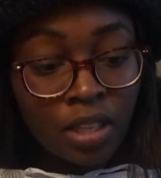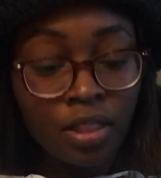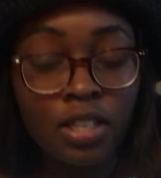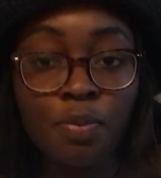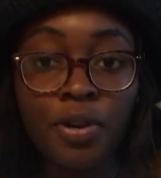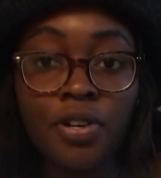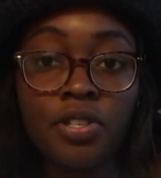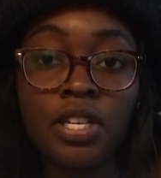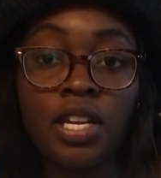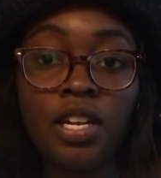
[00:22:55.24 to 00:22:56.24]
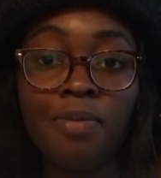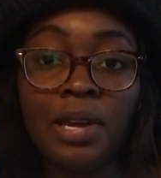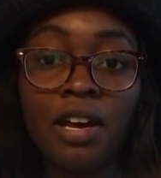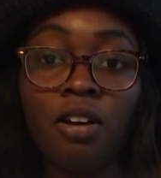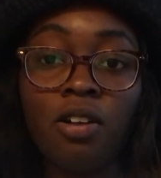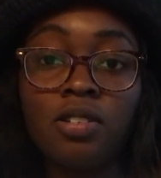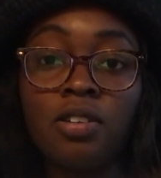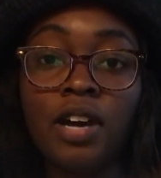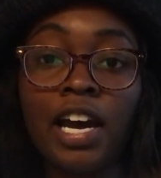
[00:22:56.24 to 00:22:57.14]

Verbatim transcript: This person may also